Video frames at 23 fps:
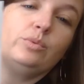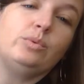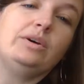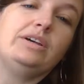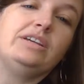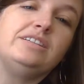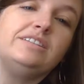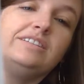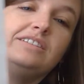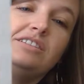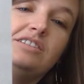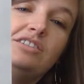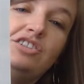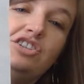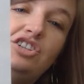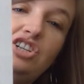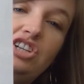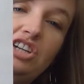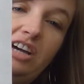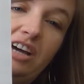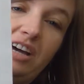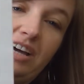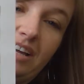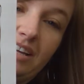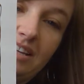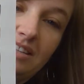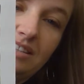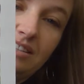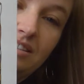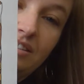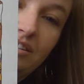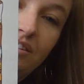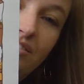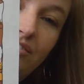was
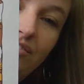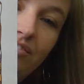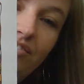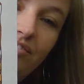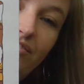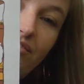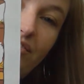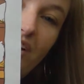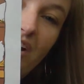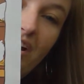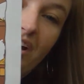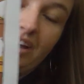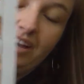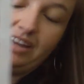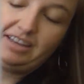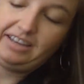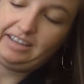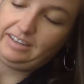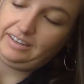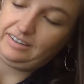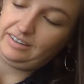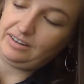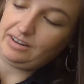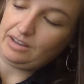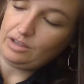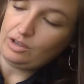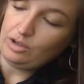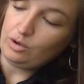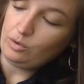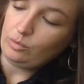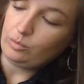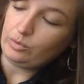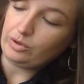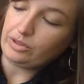just fine
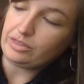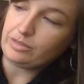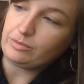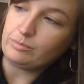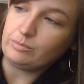with